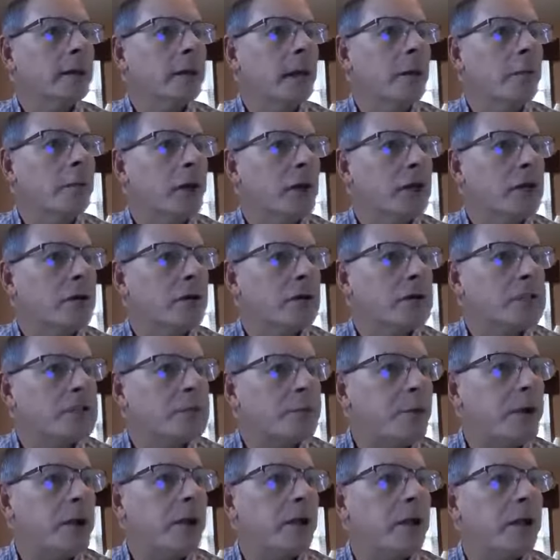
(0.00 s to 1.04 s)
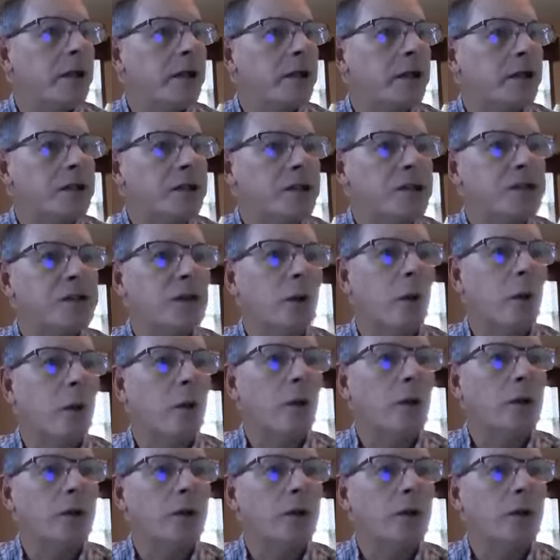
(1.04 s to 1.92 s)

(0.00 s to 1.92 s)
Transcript: and may your spirit and soul